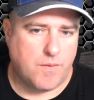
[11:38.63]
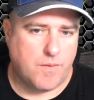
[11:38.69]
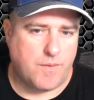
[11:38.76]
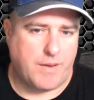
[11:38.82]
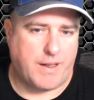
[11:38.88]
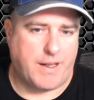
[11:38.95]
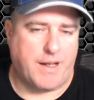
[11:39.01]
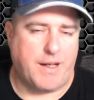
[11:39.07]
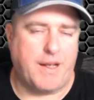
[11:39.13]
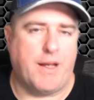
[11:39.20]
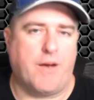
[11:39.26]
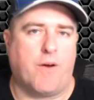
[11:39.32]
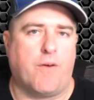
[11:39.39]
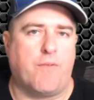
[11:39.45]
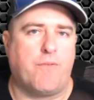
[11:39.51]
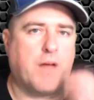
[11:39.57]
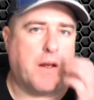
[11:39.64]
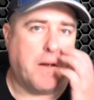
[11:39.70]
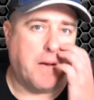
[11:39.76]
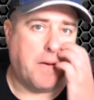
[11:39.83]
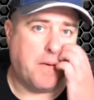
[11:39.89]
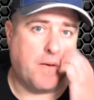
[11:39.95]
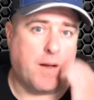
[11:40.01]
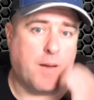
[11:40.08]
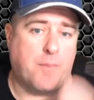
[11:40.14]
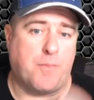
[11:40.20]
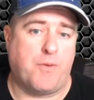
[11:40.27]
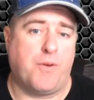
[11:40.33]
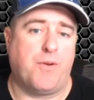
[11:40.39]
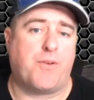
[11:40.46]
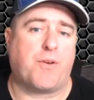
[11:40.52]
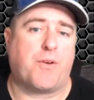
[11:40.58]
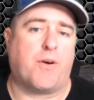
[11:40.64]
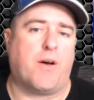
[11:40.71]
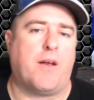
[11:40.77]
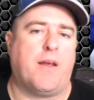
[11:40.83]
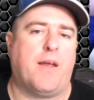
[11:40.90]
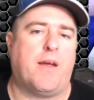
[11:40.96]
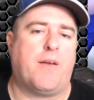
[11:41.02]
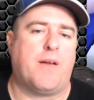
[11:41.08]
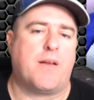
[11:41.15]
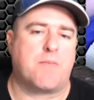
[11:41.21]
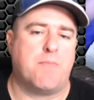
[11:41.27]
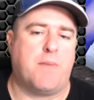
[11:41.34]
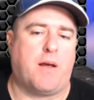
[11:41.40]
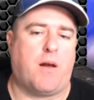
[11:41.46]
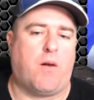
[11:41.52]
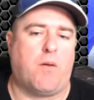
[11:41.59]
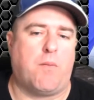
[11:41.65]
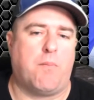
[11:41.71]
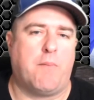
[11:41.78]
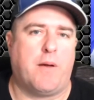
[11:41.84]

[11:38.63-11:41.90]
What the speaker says: You can hear I've done it up too tight now, that's made a lot.